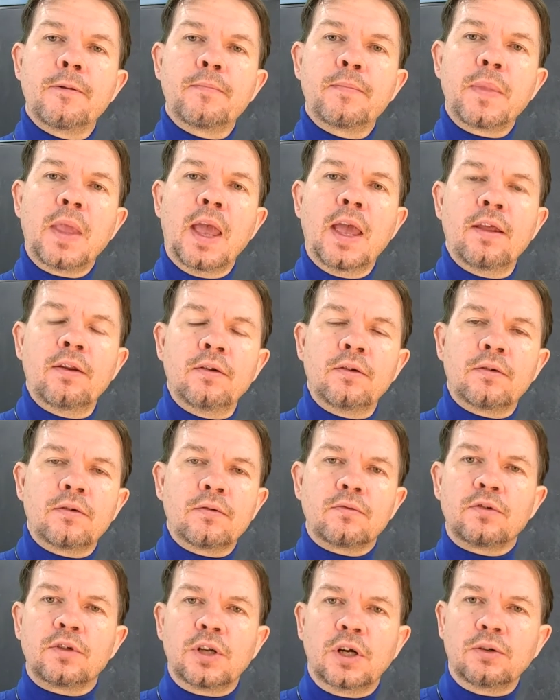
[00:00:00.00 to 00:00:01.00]
And
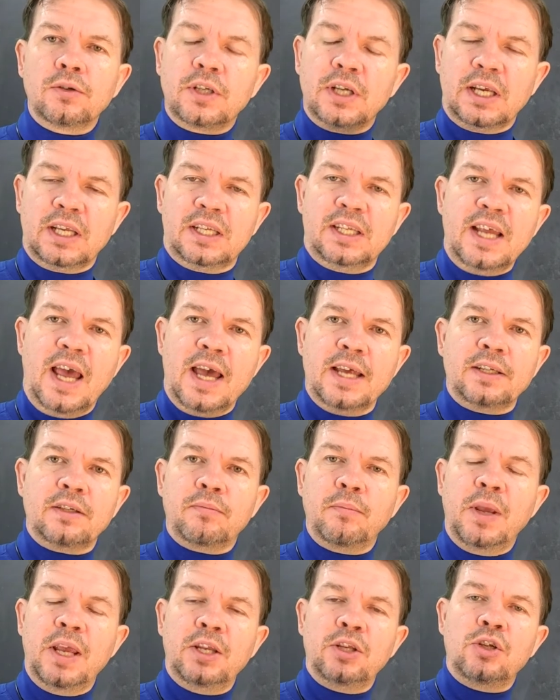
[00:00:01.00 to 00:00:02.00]
so success
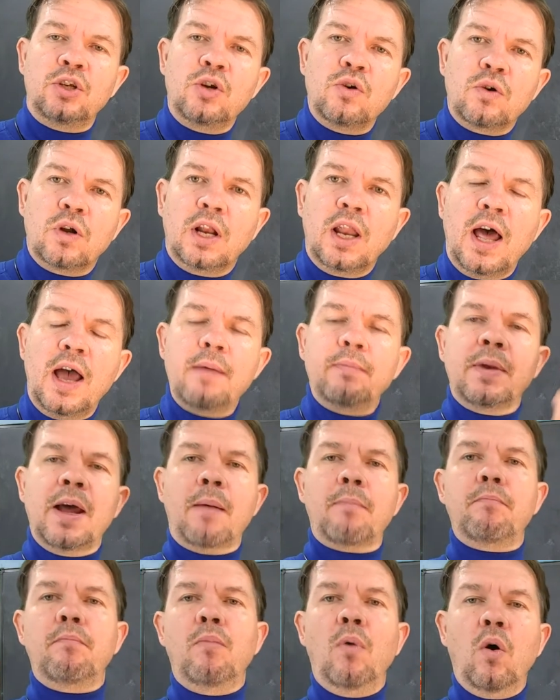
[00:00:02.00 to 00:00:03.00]
means you climbed
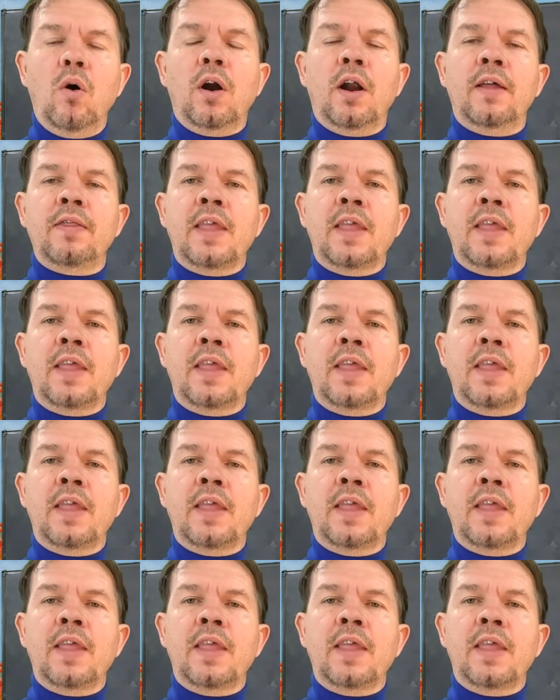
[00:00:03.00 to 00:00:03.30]
up more on